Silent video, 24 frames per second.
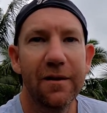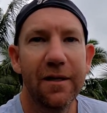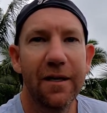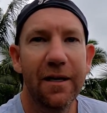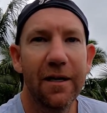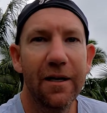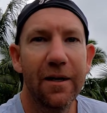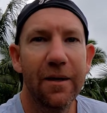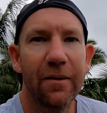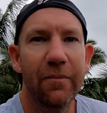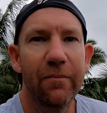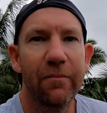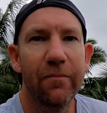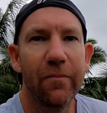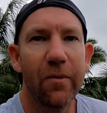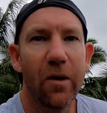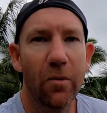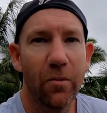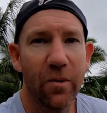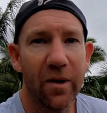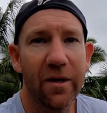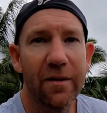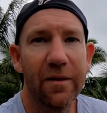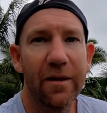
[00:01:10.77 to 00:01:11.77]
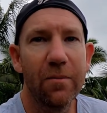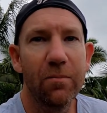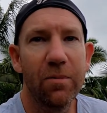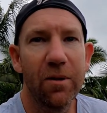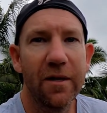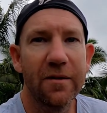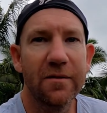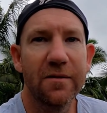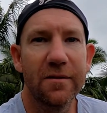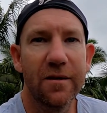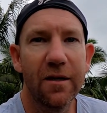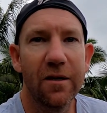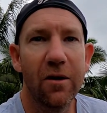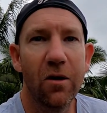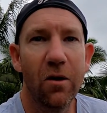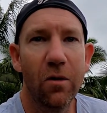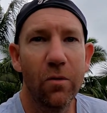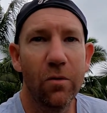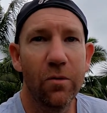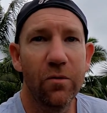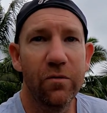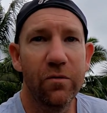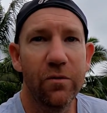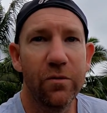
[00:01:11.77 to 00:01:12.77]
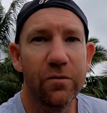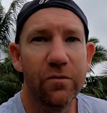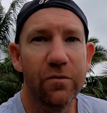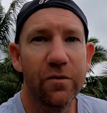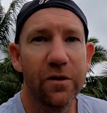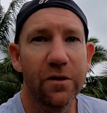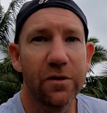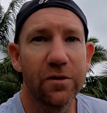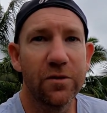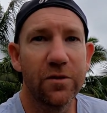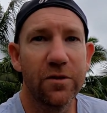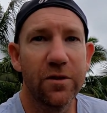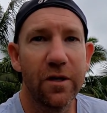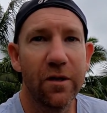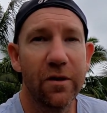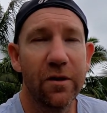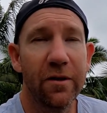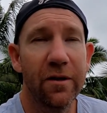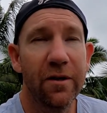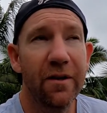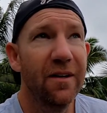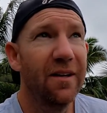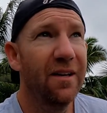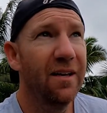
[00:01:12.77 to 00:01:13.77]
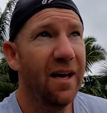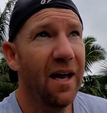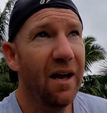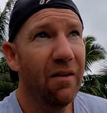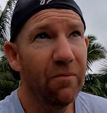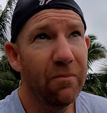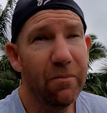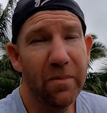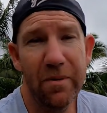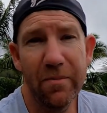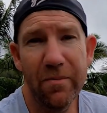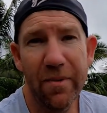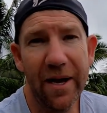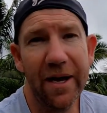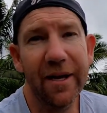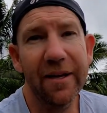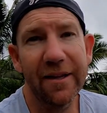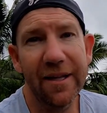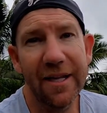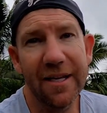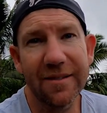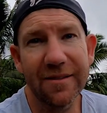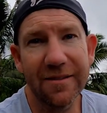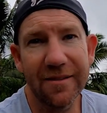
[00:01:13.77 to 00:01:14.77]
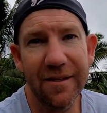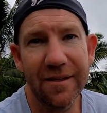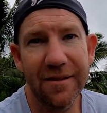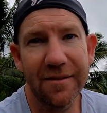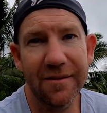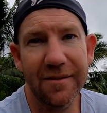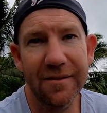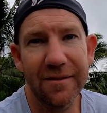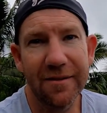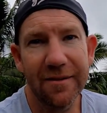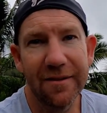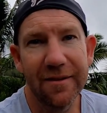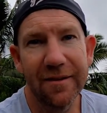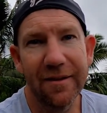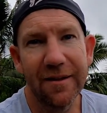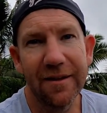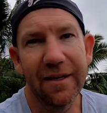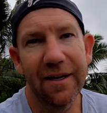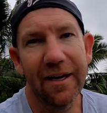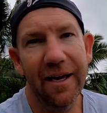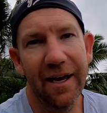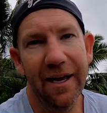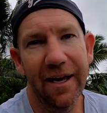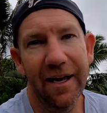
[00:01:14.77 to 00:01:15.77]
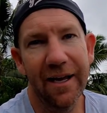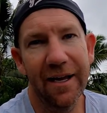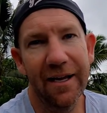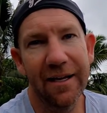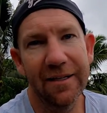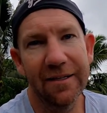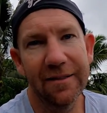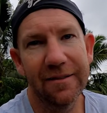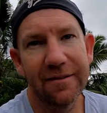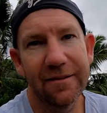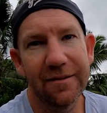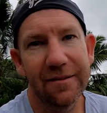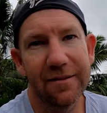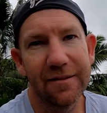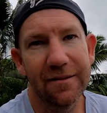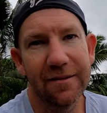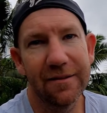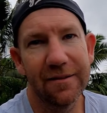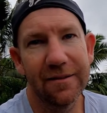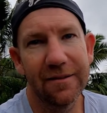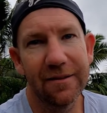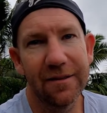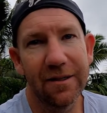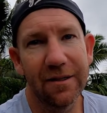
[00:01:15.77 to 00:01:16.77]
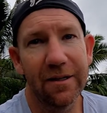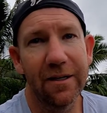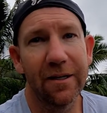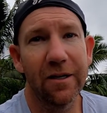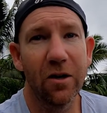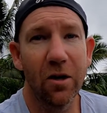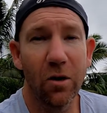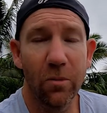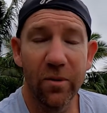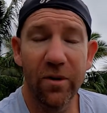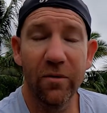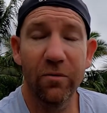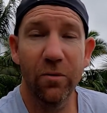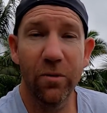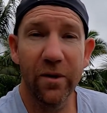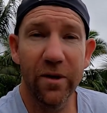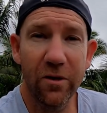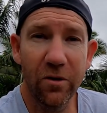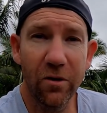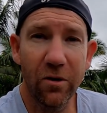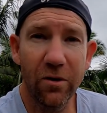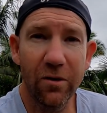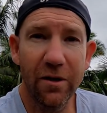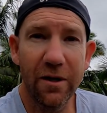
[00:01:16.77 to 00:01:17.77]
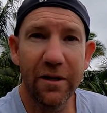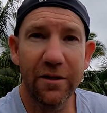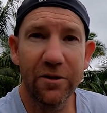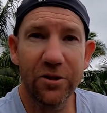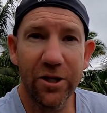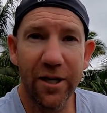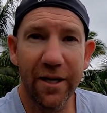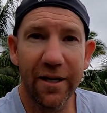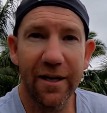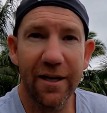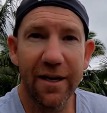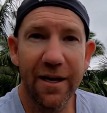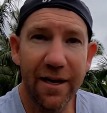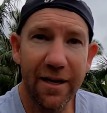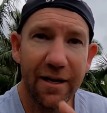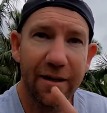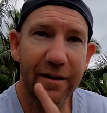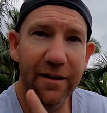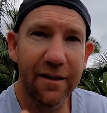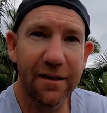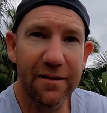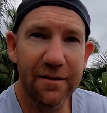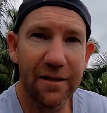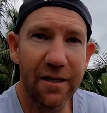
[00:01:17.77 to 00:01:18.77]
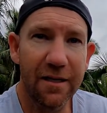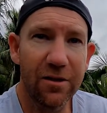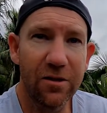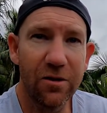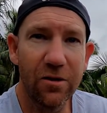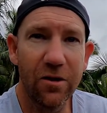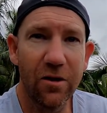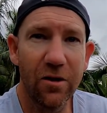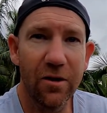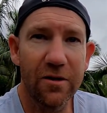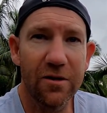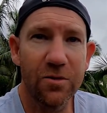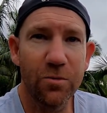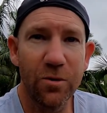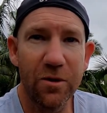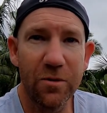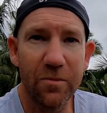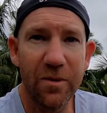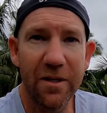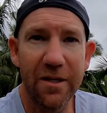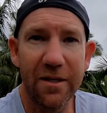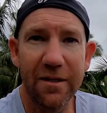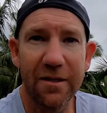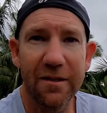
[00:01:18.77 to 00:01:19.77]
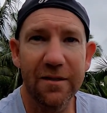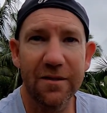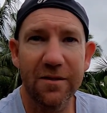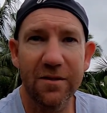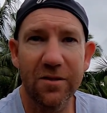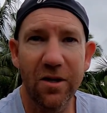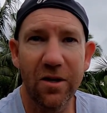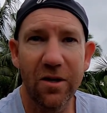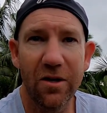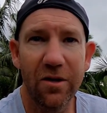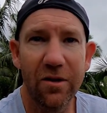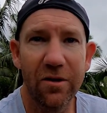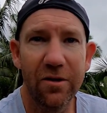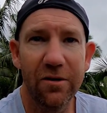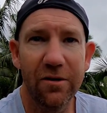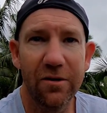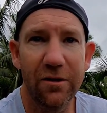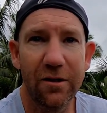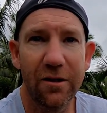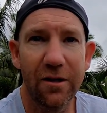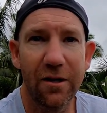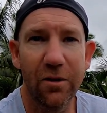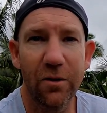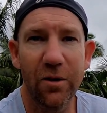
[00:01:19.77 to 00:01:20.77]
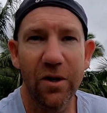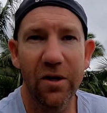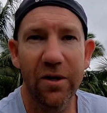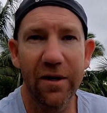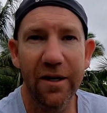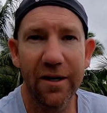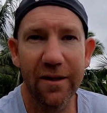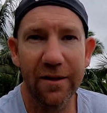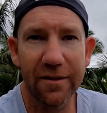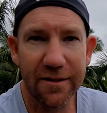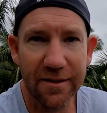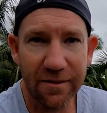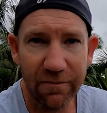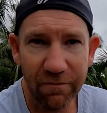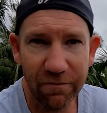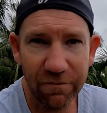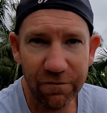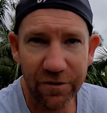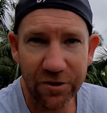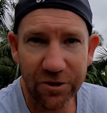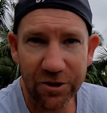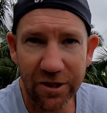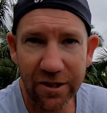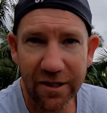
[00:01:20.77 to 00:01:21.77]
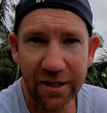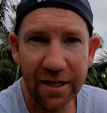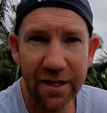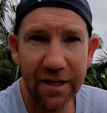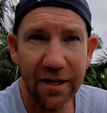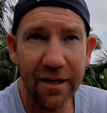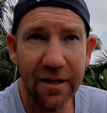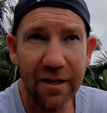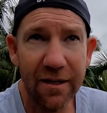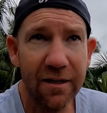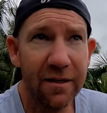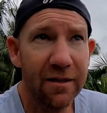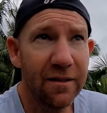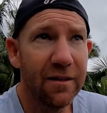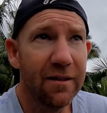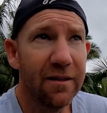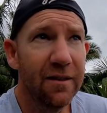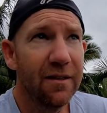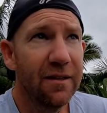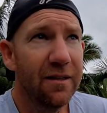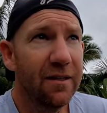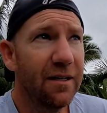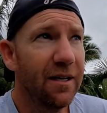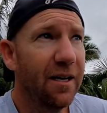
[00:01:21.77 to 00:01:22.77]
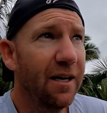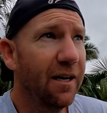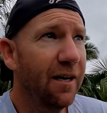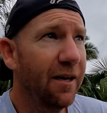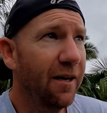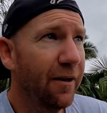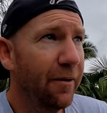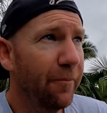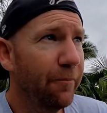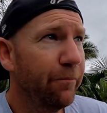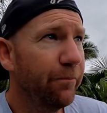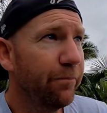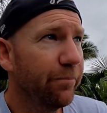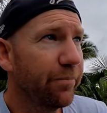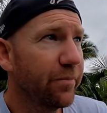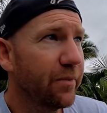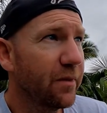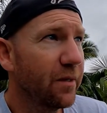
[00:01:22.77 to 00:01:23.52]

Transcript: um, I reckon that place is gonna hold a few fish. So haven't been back there since. And I'm gonna go a bit of a recon and check it out. And I'm gonna take you guys with me. So I'll go get some fishing gear. Um,